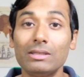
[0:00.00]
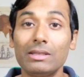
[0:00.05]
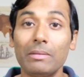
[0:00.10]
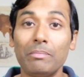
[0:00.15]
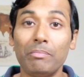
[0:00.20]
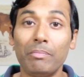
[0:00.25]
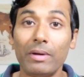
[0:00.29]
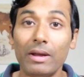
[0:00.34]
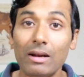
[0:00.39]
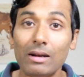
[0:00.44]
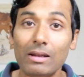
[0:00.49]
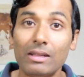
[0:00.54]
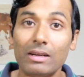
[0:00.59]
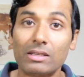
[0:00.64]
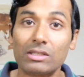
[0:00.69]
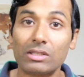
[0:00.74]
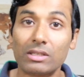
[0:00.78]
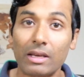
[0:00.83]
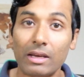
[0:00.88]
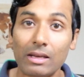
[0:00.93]
they build
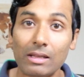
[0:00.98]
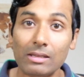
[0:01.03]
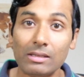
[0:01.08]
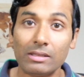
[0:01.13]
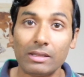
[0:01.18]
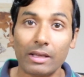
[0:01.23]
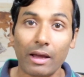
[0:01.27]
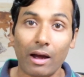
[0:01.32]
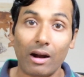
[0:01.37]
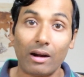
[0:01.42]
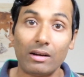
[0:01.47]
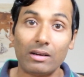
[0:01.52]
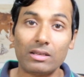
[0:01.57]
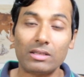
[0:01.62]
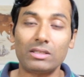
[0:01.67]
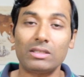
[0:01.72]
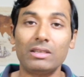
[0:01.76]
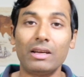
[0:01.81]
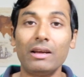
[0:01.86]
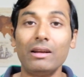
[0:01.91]
that skills, they
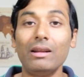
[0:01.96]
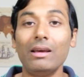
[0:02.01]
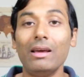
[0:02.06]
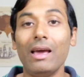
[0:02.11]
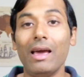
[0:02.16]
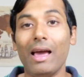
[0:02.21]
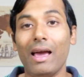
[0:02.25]
understand,